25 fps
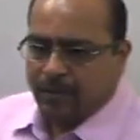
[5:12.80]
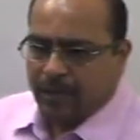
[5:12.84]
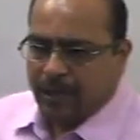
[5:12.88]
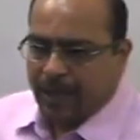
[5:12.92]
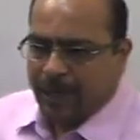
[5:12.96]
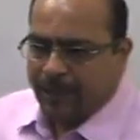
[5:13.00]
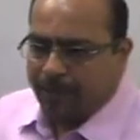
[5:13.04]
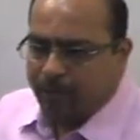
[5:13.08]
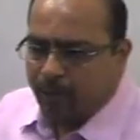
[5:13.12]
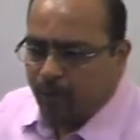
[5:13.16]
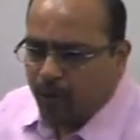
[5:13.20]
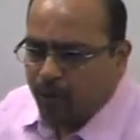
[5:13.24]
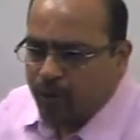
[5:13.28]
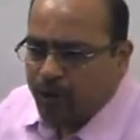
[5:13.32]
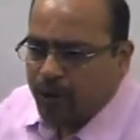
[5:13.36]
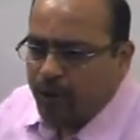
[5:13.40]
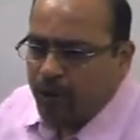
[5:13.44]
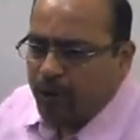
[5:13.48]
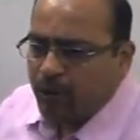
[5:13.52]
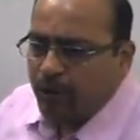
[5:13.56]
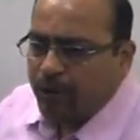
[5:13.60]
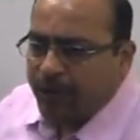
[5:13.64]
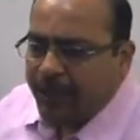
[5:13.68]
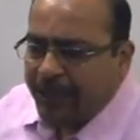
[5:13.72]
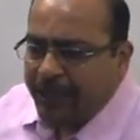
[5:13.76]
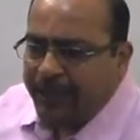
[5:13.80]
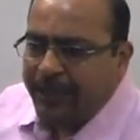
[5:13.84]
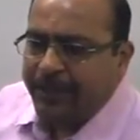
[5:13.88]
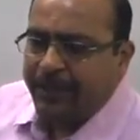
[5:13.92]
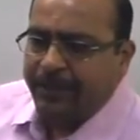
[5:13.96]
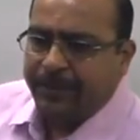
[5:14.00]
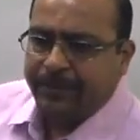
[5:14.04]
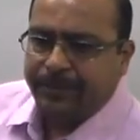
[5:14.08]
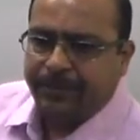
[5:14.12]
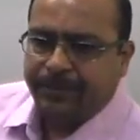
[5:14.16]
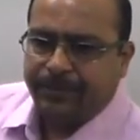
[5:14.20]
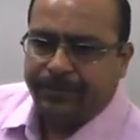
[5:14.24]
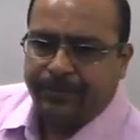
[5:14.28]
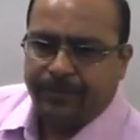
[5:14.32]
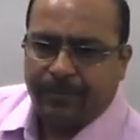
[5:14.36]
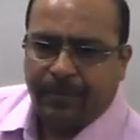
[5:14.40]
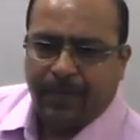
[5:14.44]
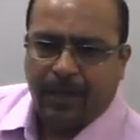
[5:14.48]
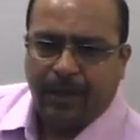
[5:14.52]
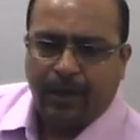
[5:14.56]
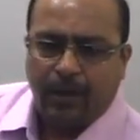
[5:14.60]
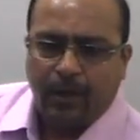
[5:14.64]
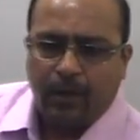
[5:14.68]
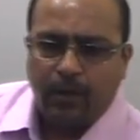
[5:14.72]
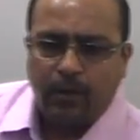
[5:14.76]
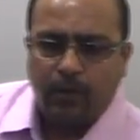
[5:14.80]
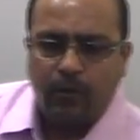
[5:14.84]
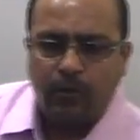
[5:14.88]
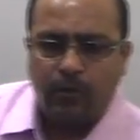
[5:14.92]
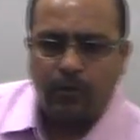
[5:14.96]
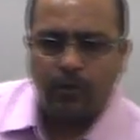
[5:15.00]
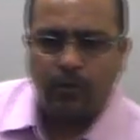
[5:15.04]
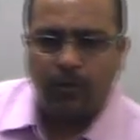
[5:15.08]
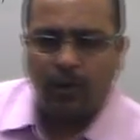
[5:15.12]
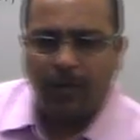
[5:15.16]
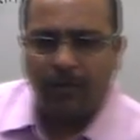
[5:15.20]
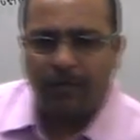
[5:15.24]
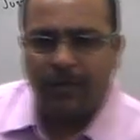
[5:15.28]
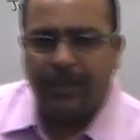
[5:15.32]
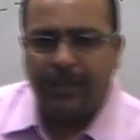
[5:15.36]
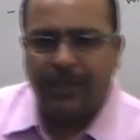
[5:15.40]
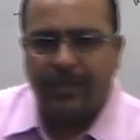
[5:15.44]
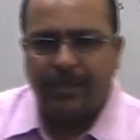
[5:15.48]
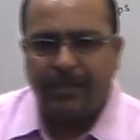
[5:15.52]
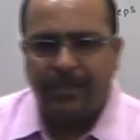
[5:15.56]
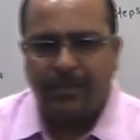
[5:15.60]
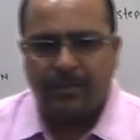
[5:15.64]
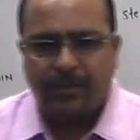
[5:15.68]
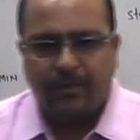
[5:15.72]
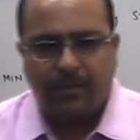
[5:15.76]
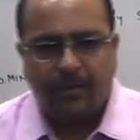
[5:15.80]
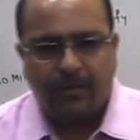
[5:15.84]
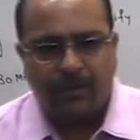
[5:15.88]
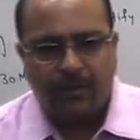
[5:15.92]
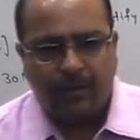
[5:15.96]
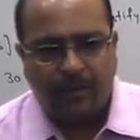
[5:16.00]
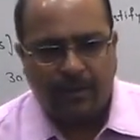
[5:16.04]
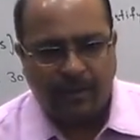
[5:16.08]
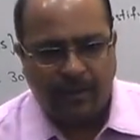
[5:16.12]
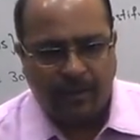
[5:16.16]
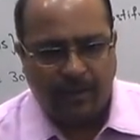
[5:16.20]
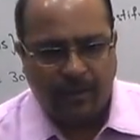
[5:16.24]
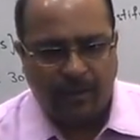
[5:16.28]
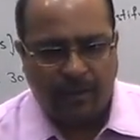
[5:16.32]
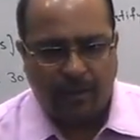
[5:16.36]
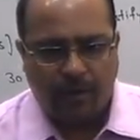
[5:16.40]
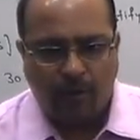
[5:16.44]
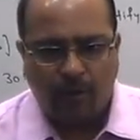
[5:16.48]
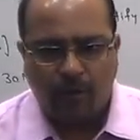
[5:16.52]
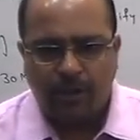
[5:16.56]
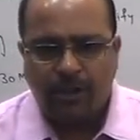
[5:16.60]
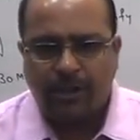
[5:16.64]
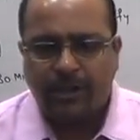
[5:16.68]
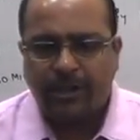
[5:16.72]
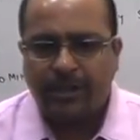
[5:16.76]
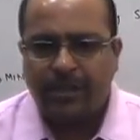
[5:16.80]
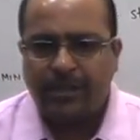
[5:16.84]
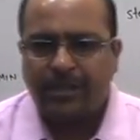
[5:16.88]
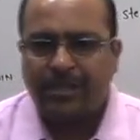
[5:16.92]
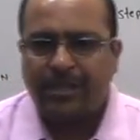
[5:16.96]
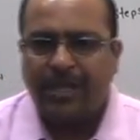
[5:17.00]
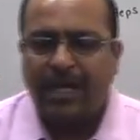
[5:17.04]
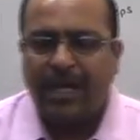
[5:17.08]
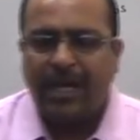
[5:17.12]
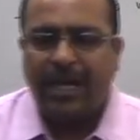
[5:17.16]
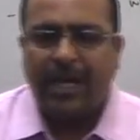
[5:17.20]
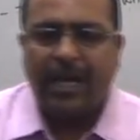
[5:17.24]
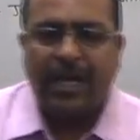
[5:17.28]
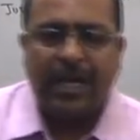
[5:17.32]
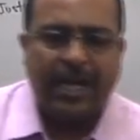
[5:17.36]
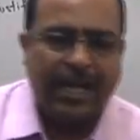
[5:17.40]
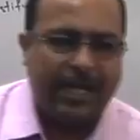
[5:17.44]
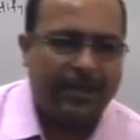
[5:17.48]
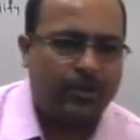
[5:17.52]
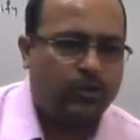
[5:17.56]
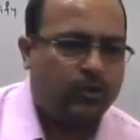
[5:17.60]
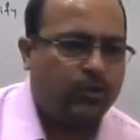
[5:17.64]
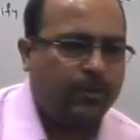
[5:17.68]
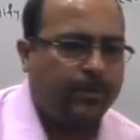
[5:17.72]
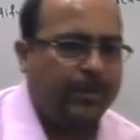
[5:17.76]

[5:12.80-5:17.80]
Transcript: approach you need to solve these questions has to